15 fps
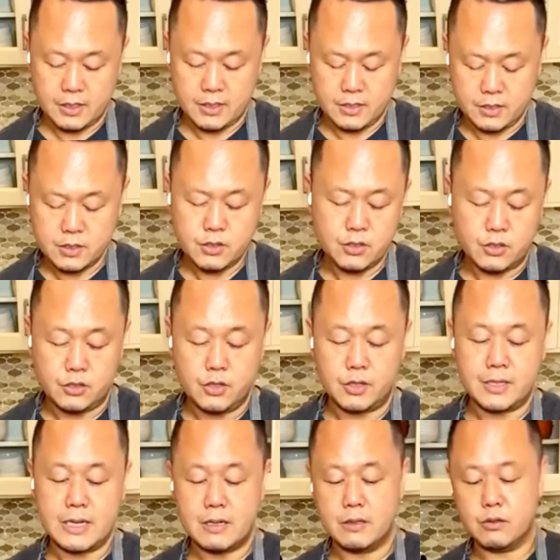you can cook it
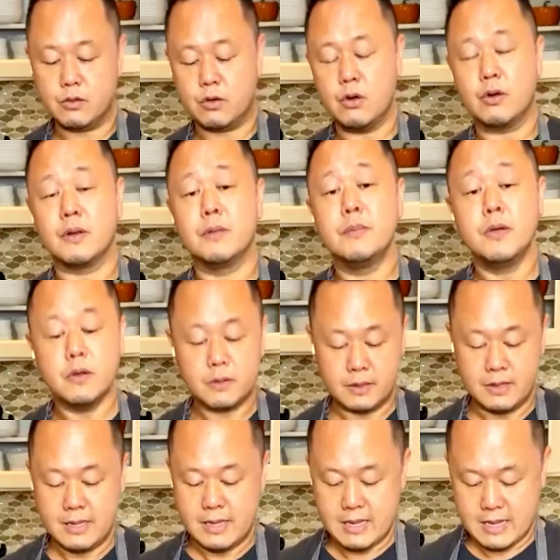down with a little coconut milk.
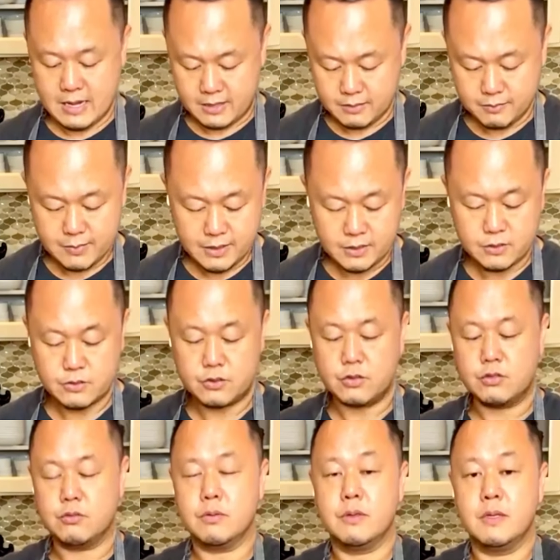I can make
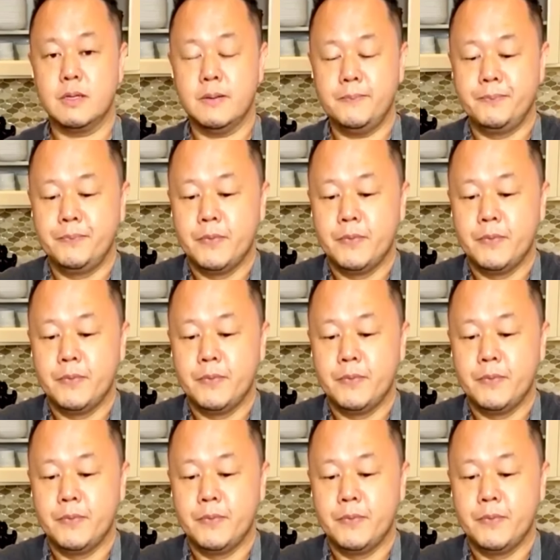desserts with it.